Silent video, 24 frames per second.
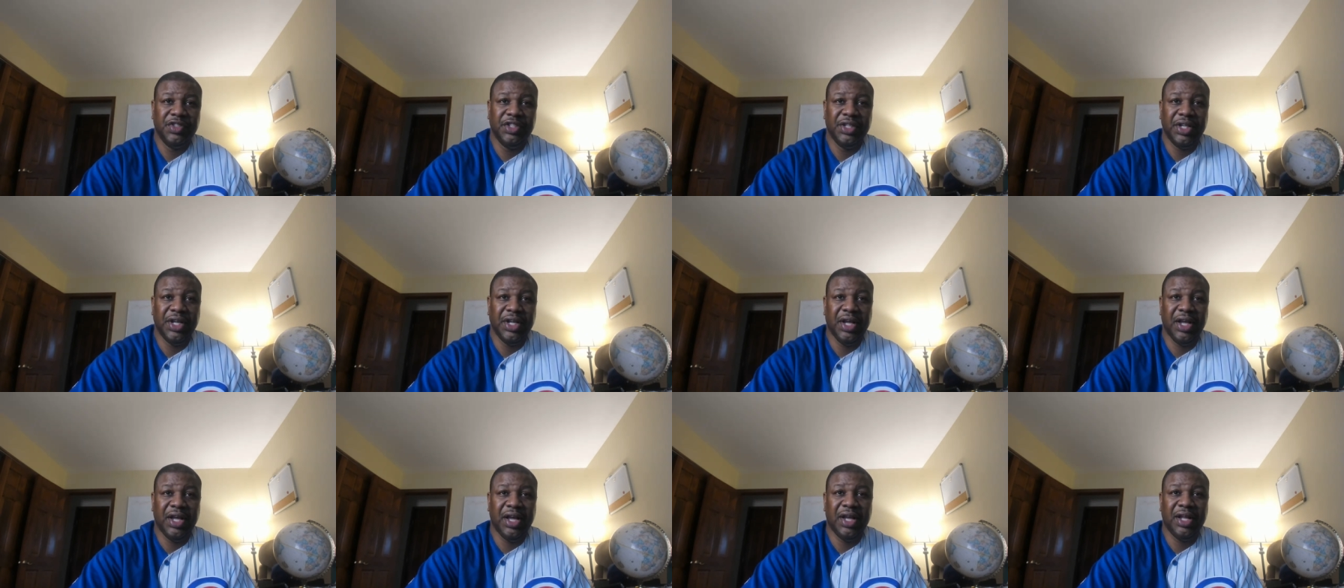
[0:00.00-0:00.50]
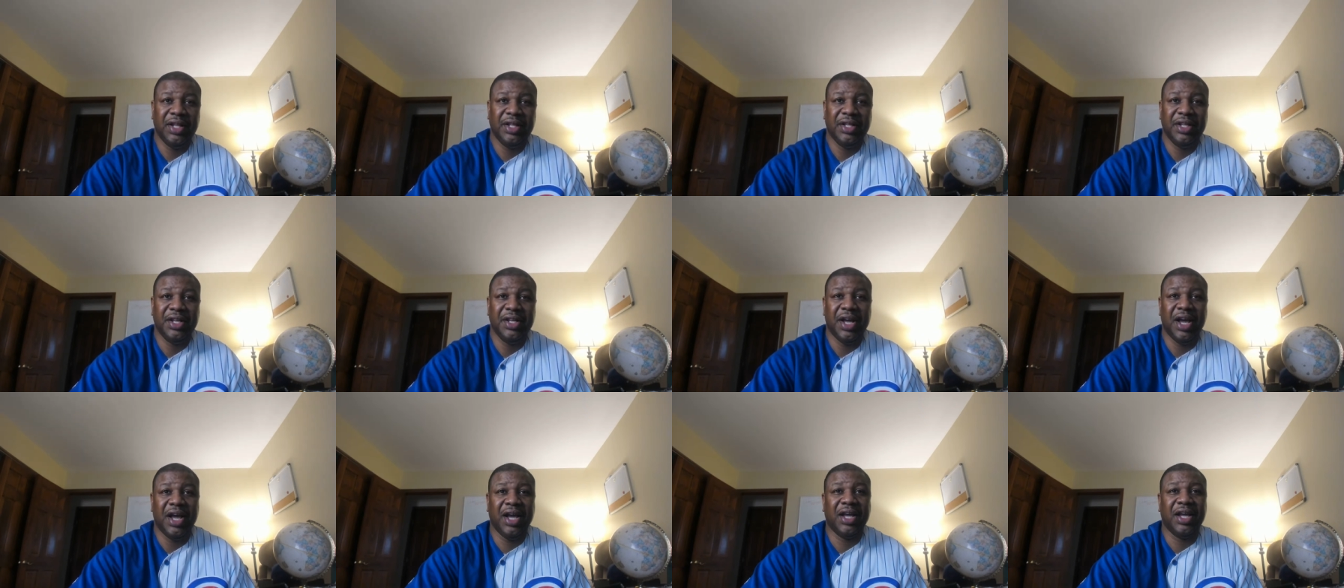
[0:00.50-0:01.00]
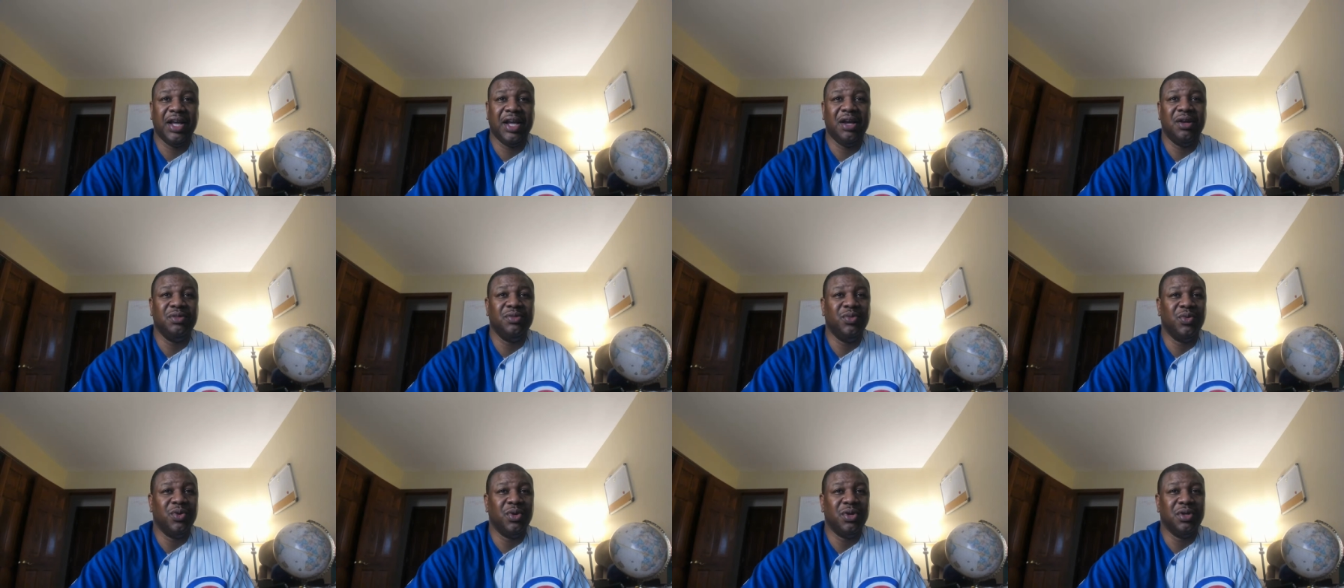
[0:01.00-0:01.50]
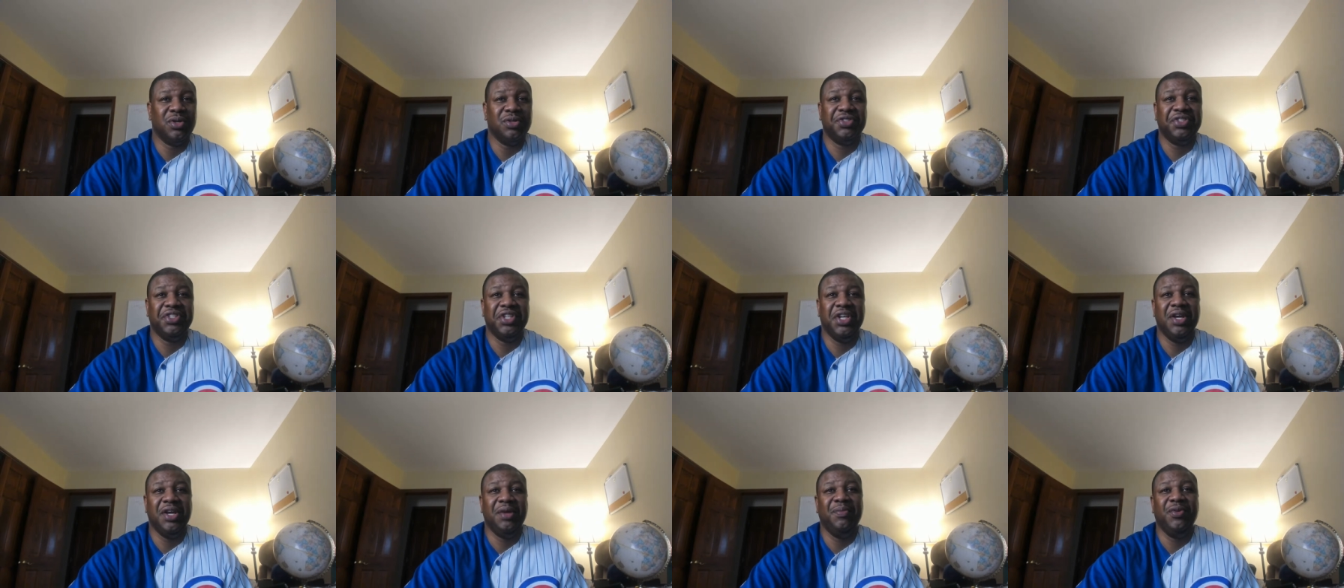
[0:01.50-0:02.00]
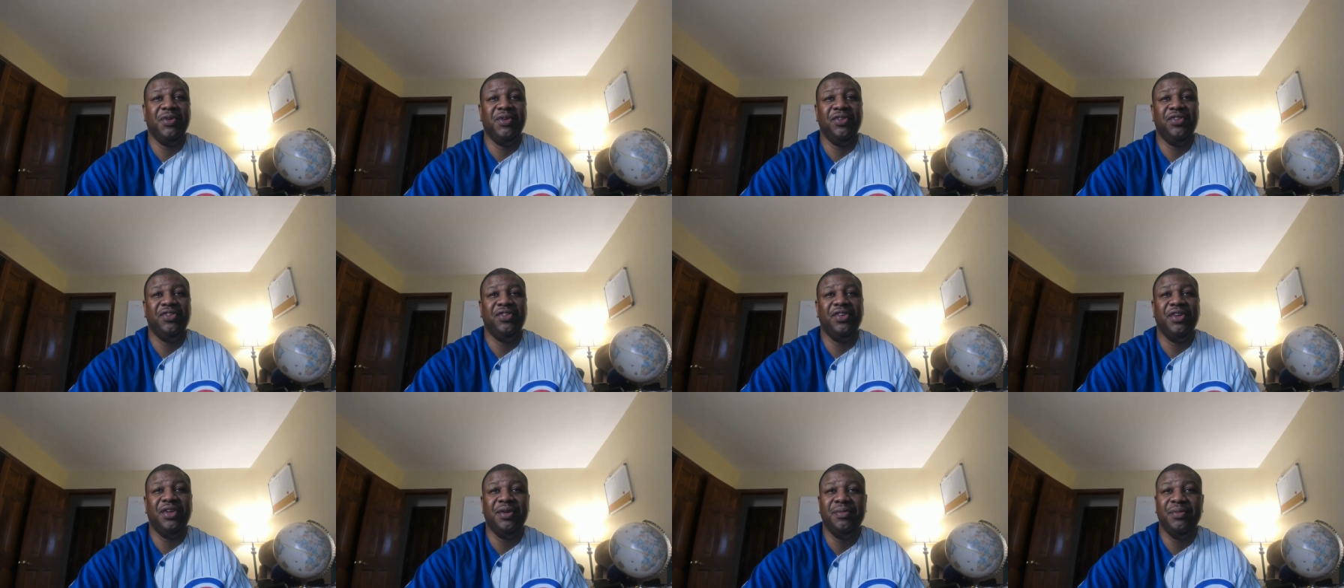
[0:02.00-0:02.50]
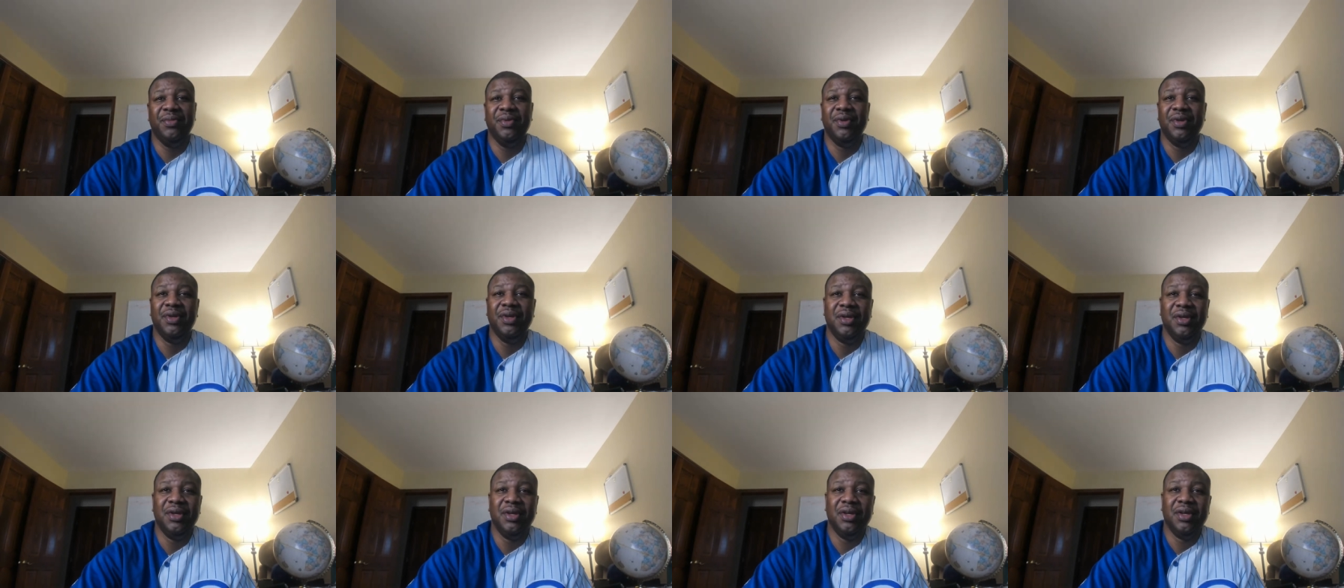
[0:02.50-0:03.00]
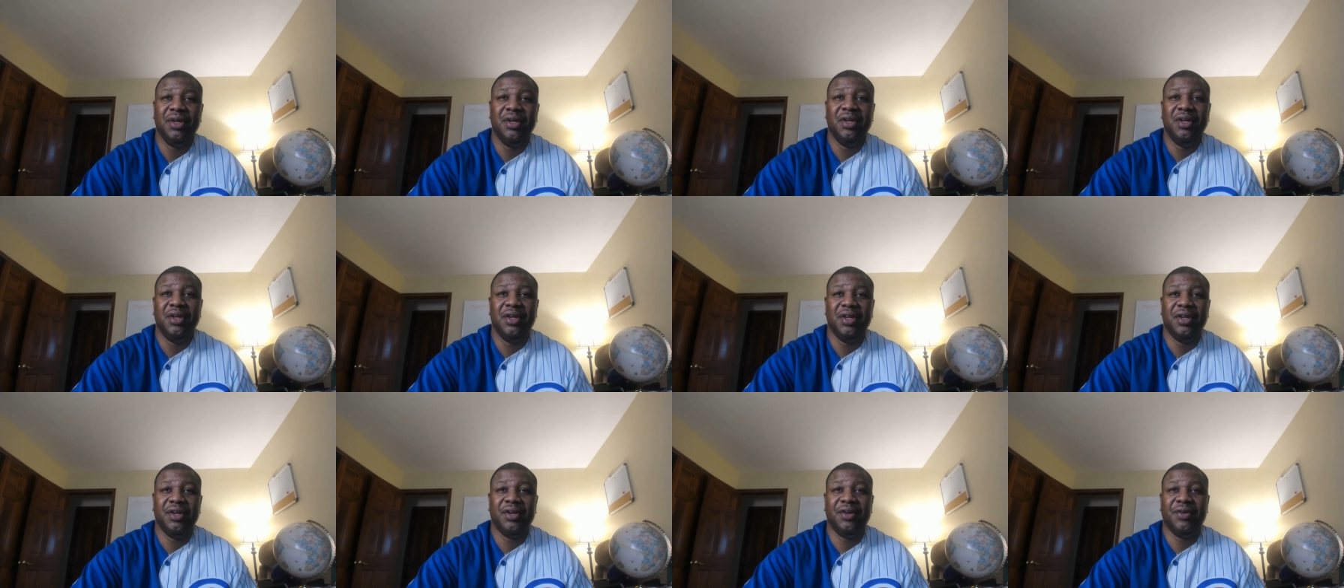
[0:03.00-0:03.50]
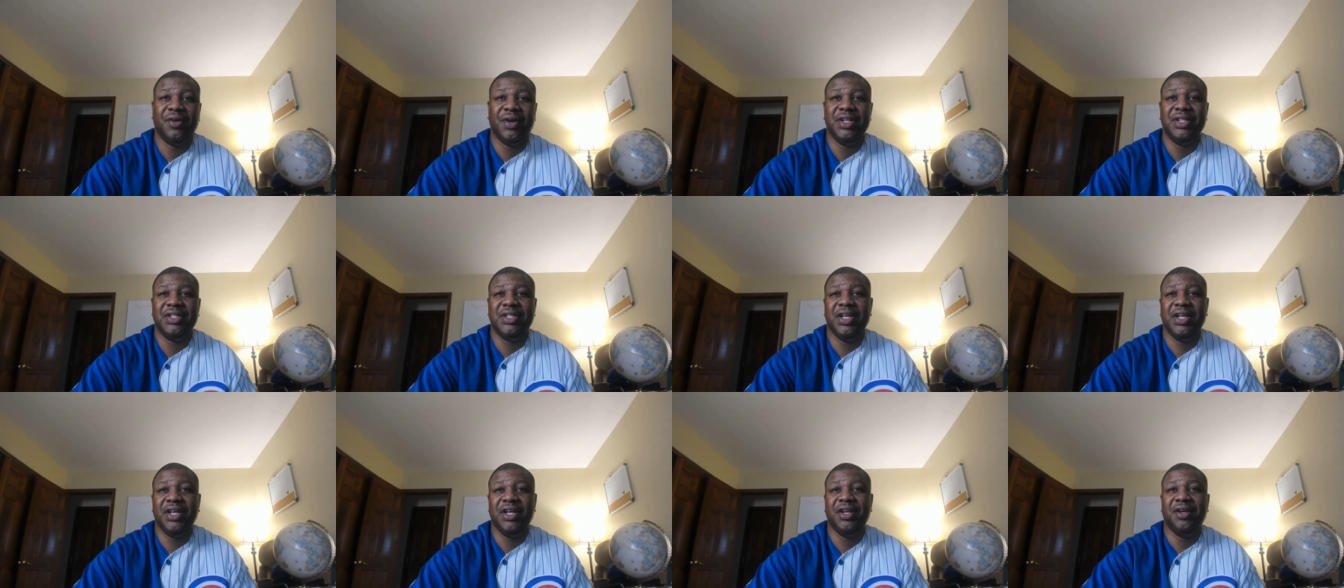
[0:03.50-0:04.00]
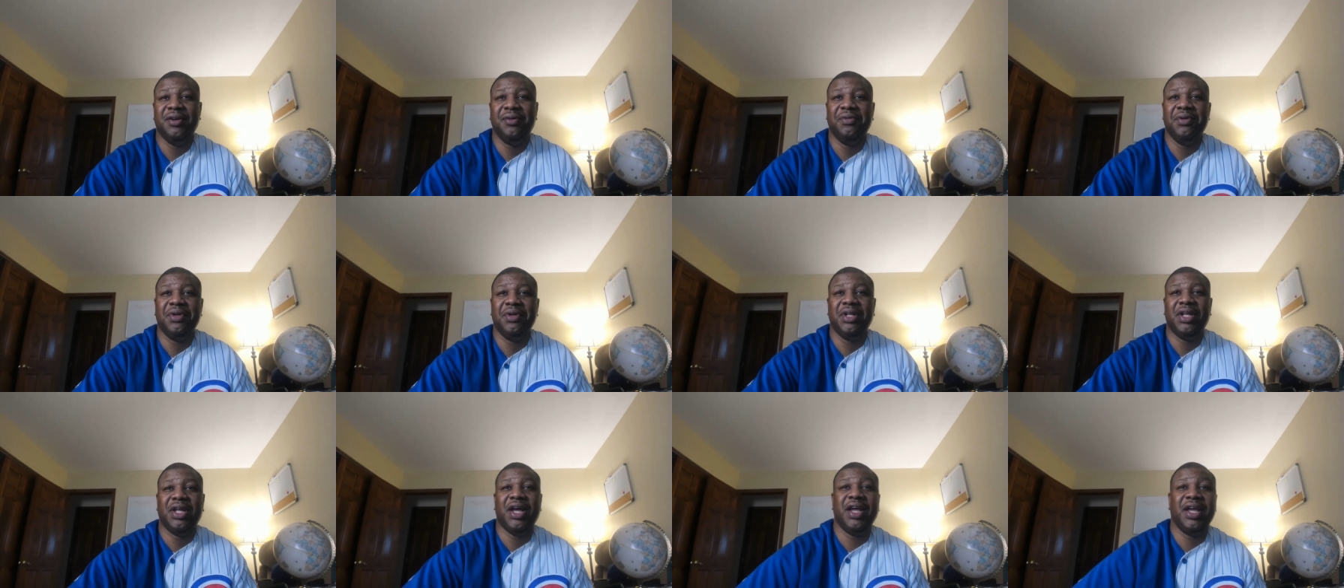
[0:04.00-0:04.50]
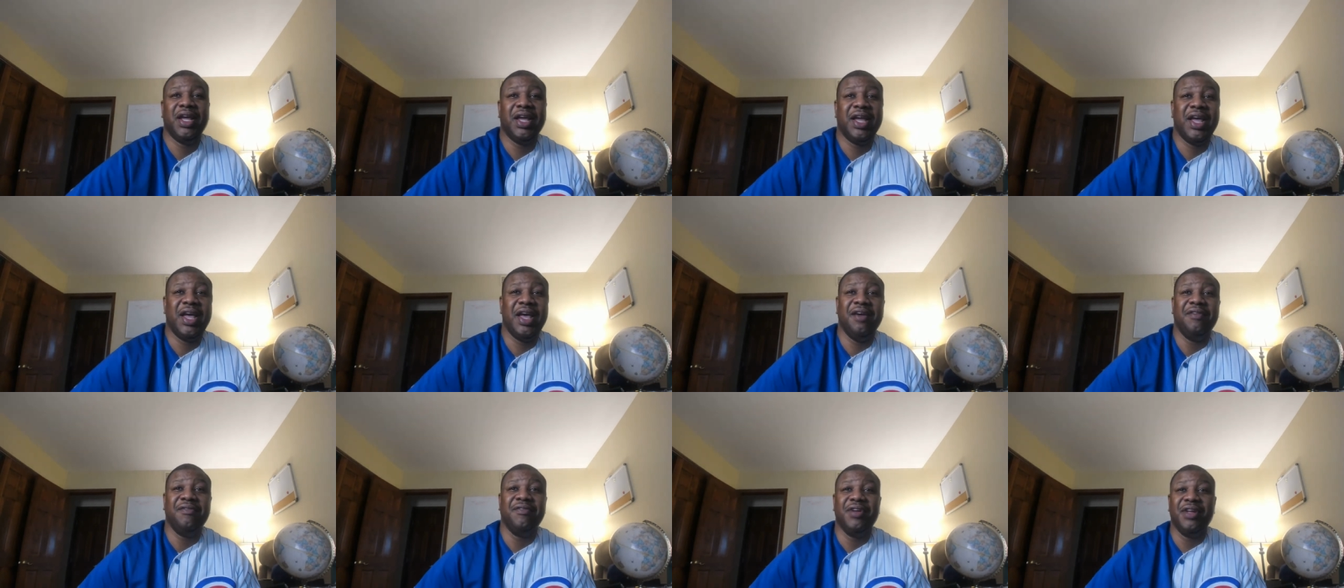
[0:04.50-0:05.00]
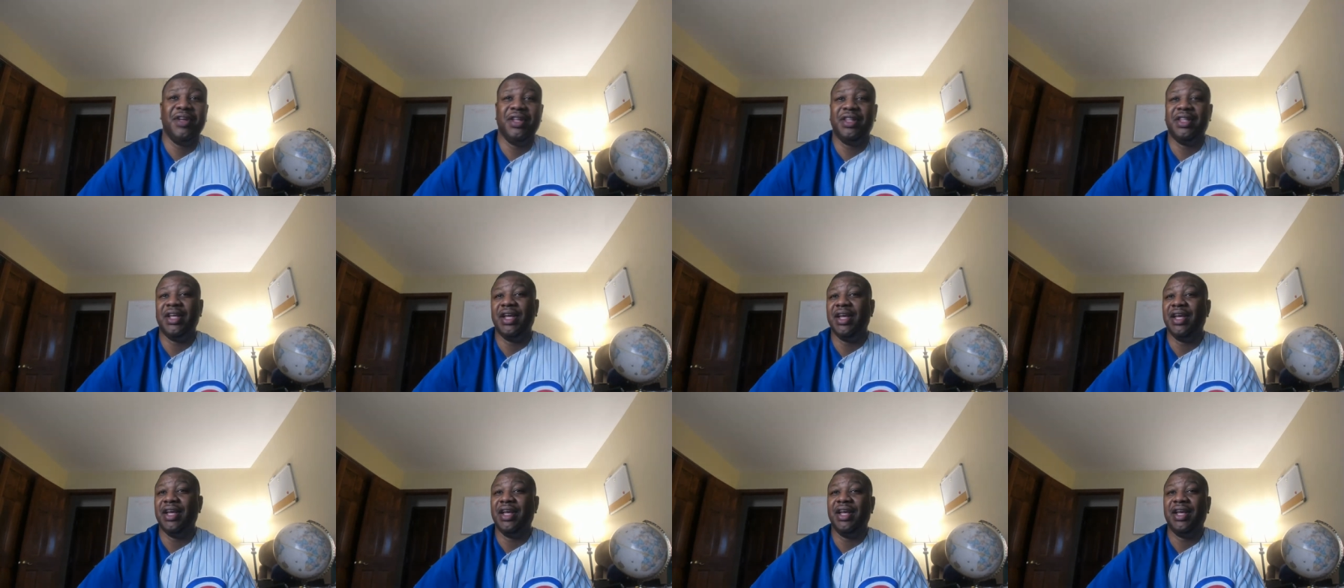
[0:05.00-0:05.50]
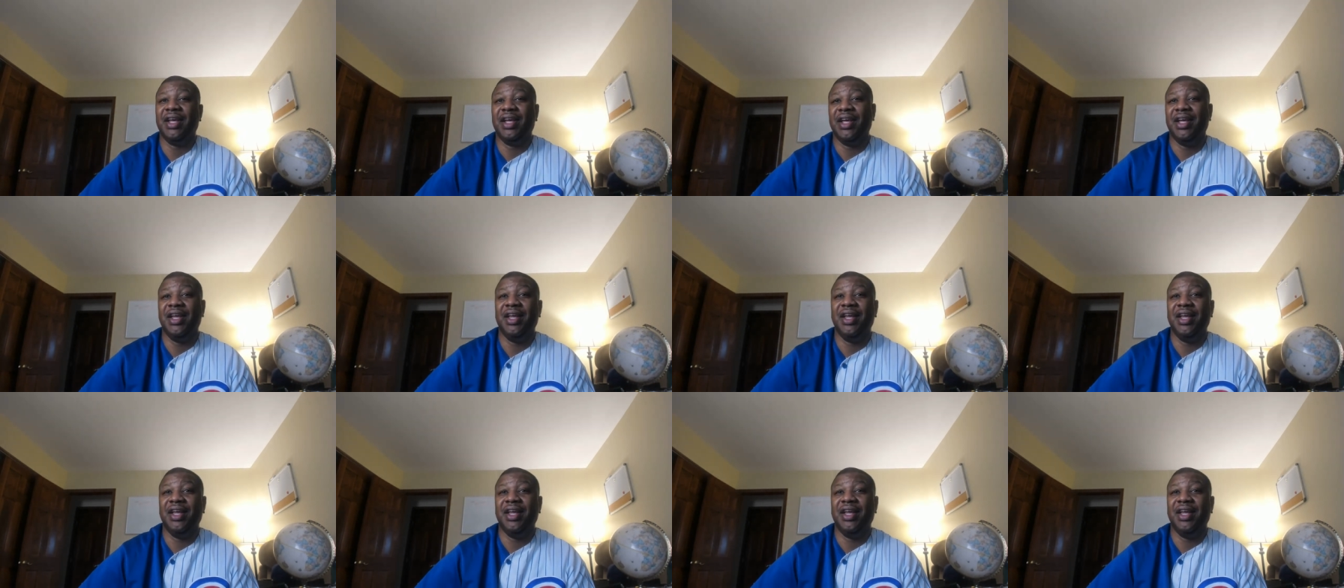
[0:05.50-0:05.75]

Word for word: And they had the knockout world championship. And Grace hit her with like everything.